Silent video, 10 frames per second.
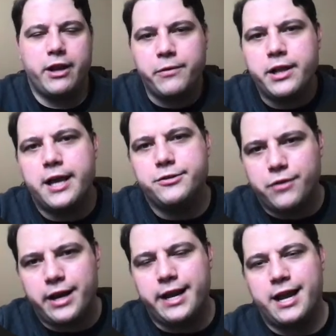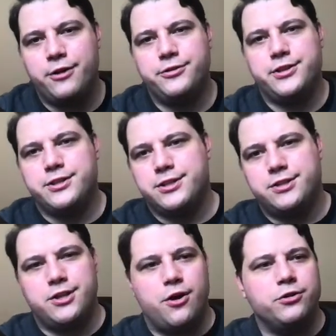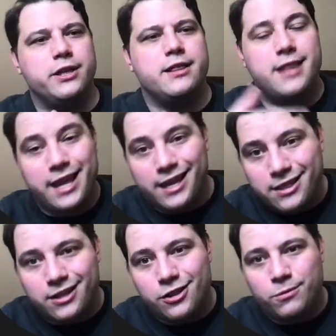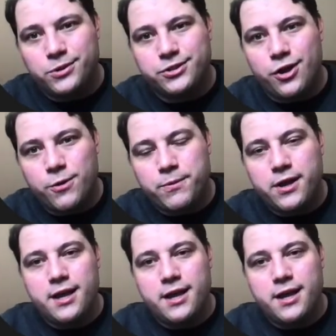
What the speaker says: I realize right now this is the only thing in the global scope,